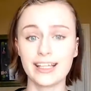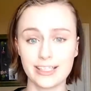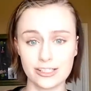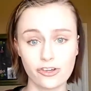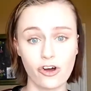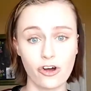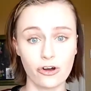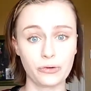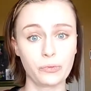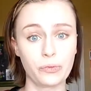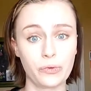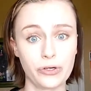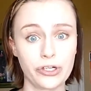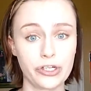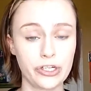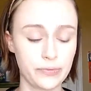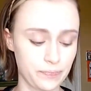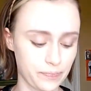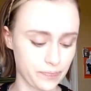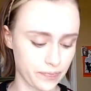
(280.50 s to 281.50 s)
It's hard
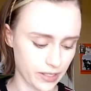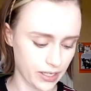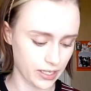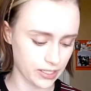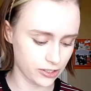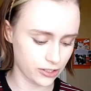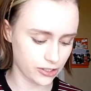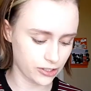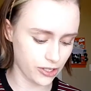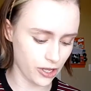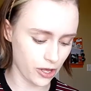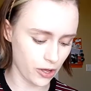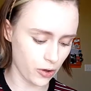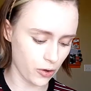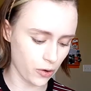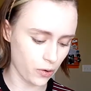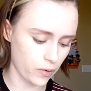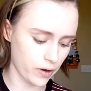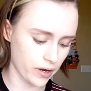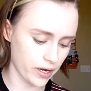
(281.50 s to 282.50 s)
work.
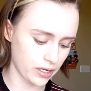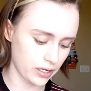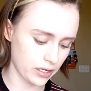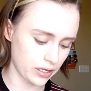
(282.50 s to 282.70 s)
So